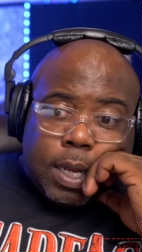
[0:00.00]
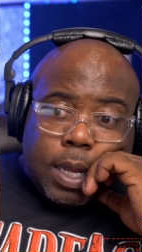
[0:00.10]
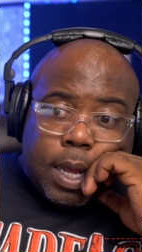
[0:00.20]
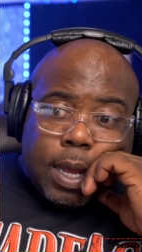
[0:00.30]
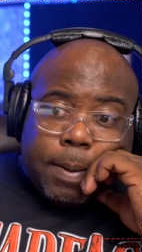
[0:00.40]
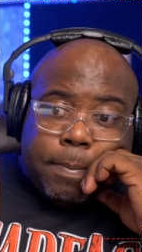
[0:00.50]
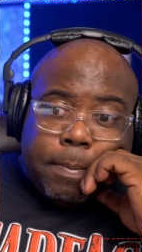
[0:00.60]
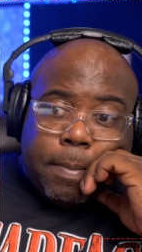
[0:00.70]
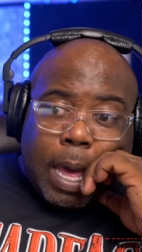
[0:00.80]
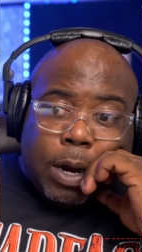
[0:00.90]
Um,
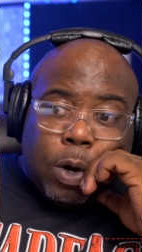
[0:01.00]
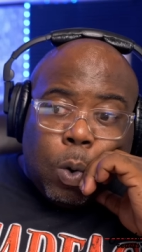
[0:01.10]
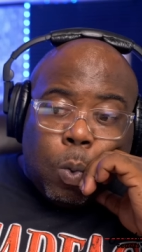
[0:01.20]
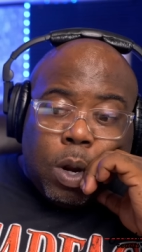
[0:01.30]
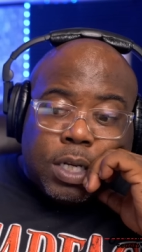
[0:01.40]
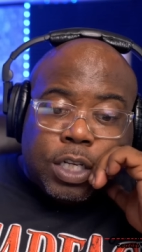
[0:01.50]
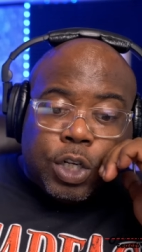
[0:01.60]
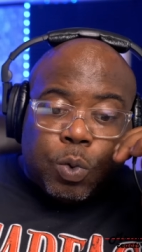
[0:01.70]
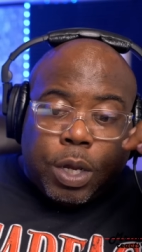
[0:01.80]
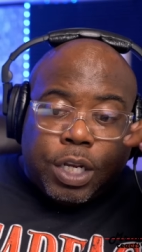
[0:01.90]
I don't know what
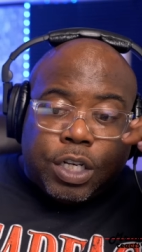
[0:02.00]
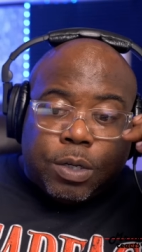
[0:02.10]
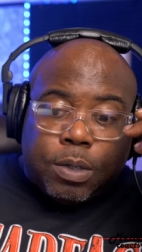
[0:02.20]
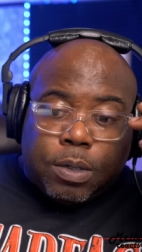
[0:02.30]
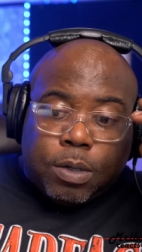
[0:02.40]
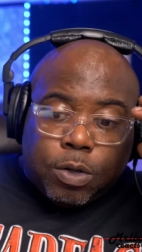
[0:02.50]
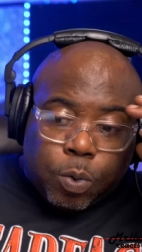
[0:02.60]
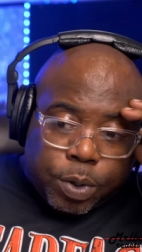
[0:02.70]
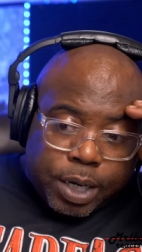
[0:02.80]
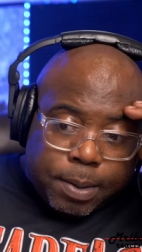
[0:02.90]
situation you
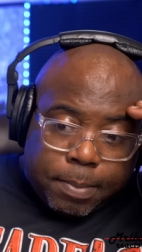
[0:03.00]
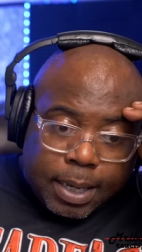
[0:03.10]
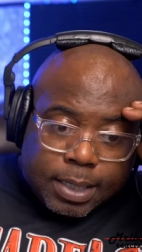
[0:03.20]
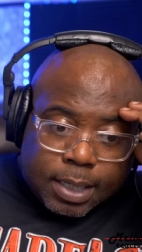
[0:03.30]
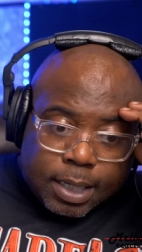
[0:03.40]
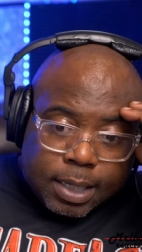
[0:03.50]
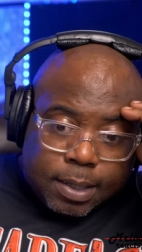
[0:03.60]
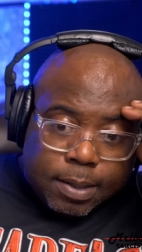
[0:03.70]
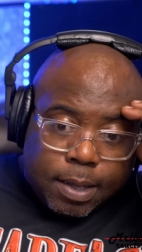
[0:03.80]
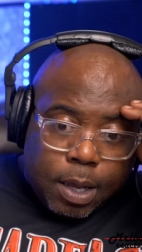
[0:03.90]
were in
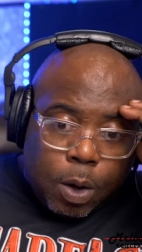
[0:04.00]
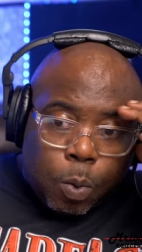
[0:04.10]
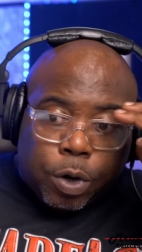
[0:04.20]
mentally where